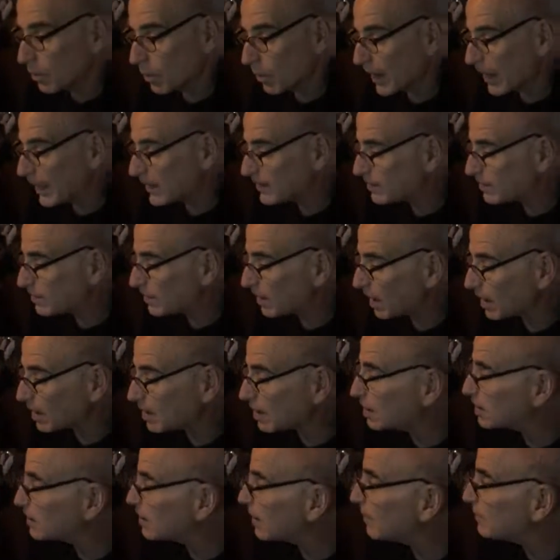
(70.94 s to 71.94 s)
when
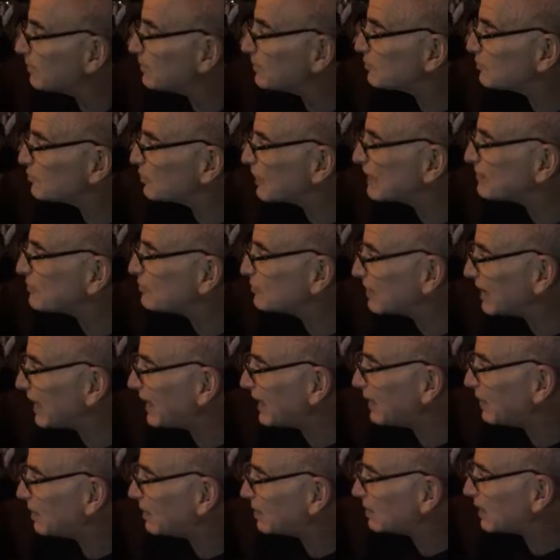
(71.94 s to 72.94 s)
Columbus set
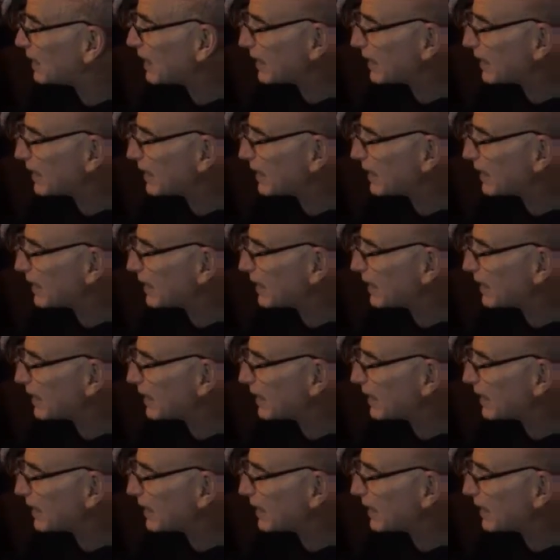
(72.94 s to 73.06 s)
sail,